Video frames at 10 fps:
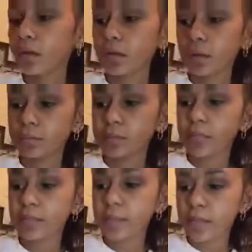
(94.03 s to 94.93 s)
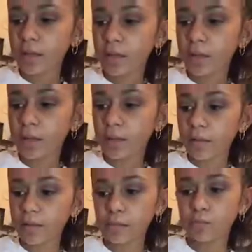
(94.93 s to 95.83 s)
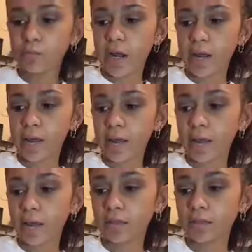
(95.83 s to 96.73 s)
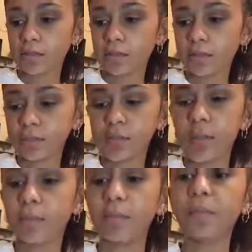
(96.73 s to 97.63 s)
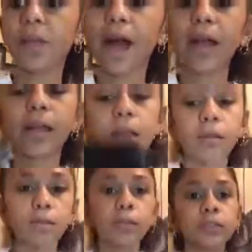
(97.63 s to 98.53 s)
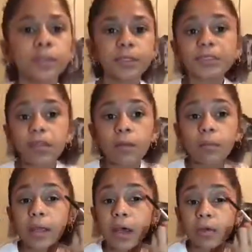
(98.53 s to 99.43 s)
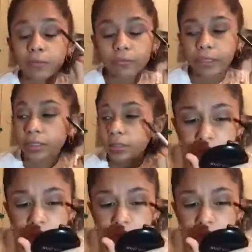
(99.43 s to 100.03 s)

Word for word: And then I'm just going to take a little bit of this gray and just a dab of black. And I'm going to put this on my outer V.